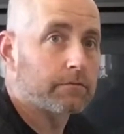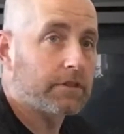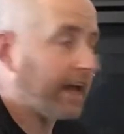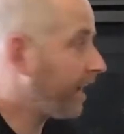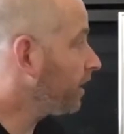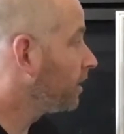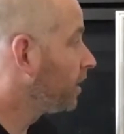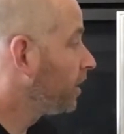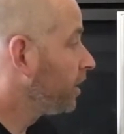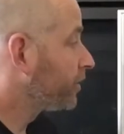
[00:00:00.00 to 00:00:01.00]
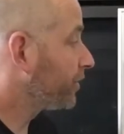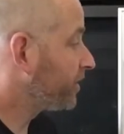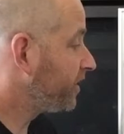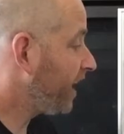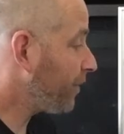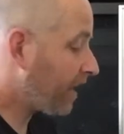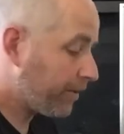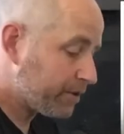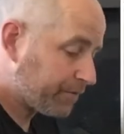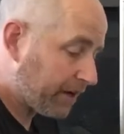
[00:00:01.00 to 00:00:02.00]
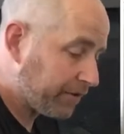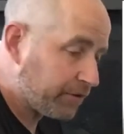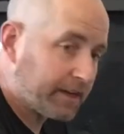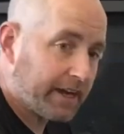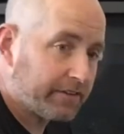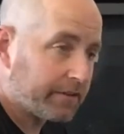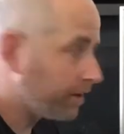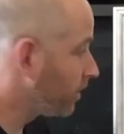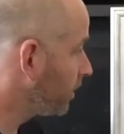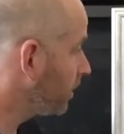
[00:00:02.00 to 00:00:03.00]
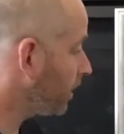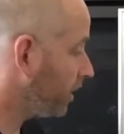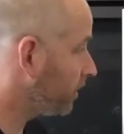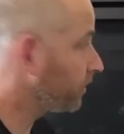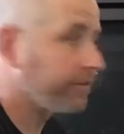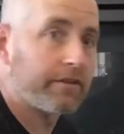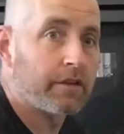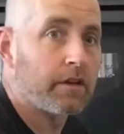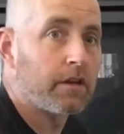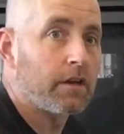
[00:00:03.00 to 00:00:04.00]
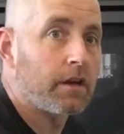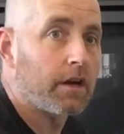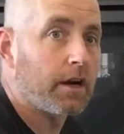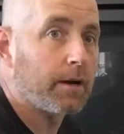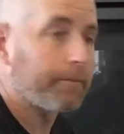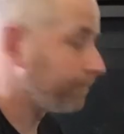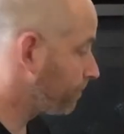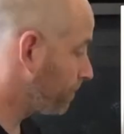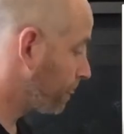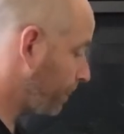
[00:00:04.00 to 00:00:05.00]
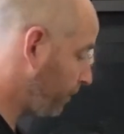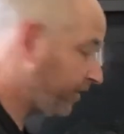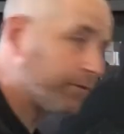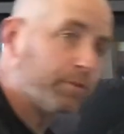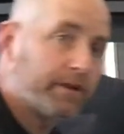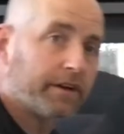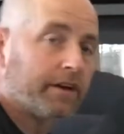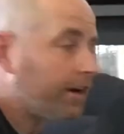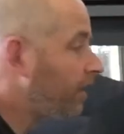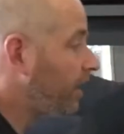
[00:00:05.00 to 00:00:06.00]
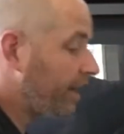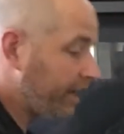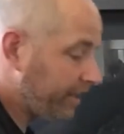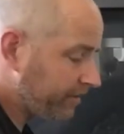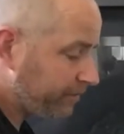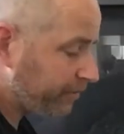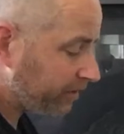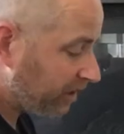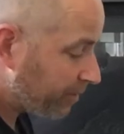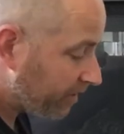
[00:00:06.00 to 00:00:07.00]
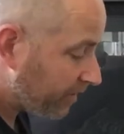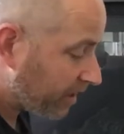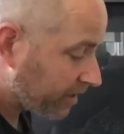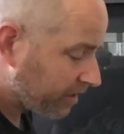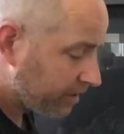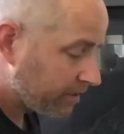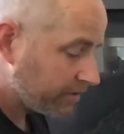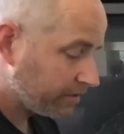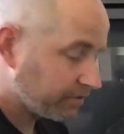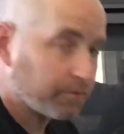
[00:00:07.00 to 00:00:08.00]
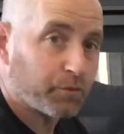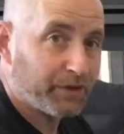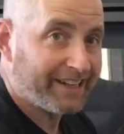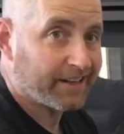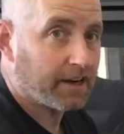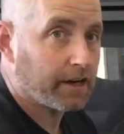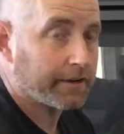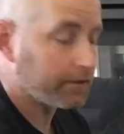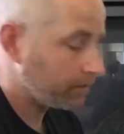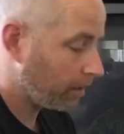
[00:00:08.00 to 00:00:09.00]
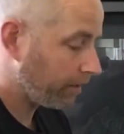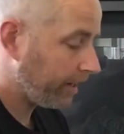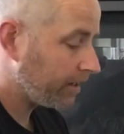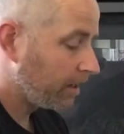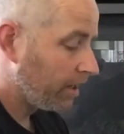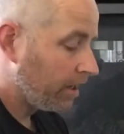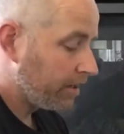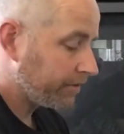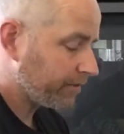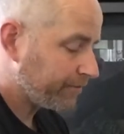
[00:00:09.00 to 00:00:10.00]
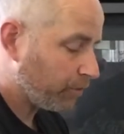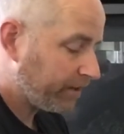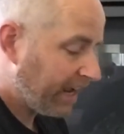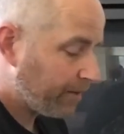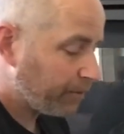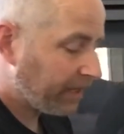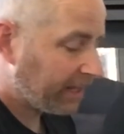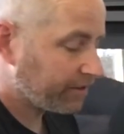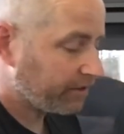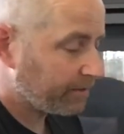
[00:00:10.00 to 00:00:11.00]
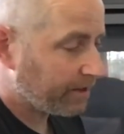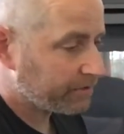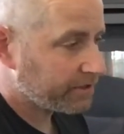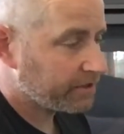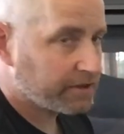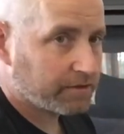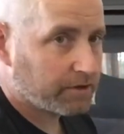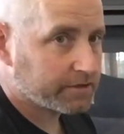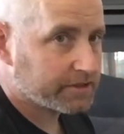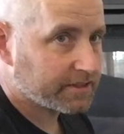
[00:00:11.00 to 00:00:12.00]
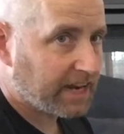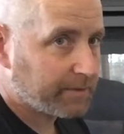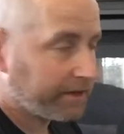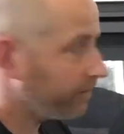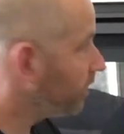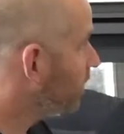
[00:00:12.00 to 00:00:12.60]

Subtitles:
Okay? So for today, what I would do if I was you guys is, we have room here, is just a little bit of some recon, all right? Some vocab we can learn about throughout this time here.